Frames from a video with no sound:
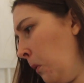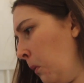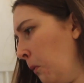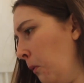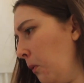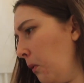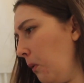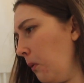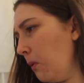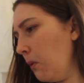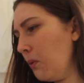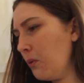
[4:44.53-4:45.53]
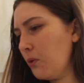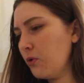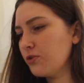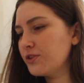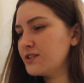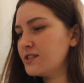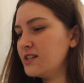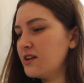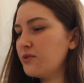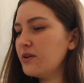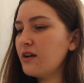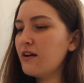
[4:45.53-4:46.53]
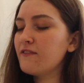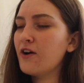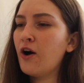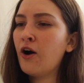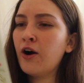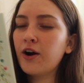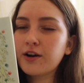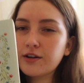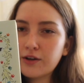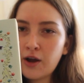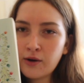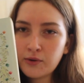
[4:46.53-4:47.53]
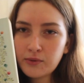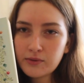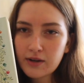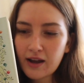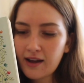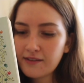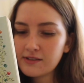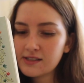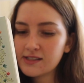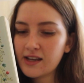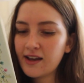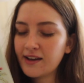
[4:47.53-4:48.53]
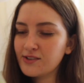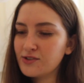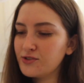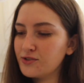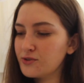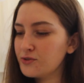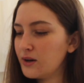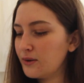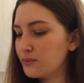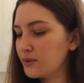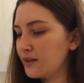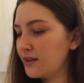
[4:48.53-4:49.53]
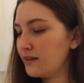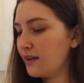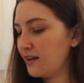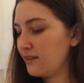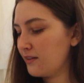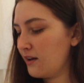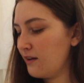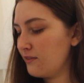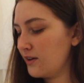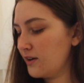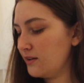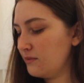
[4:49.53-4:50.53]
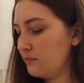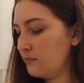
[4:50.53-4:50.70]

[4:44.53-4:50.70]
Woo! The Secret of a Heart Note. I have to say I do really like the cover.